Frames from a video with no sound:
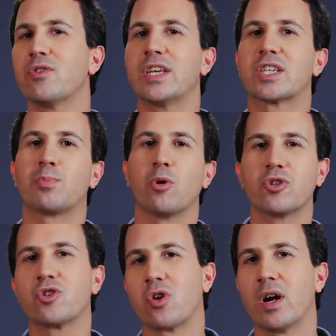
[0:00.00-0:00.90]
on the
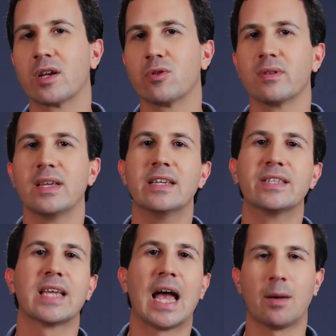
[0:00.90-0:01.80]
exposure triangle
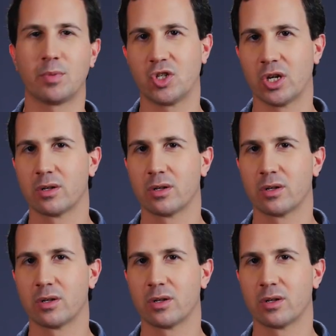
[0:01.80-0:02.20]
is aperture.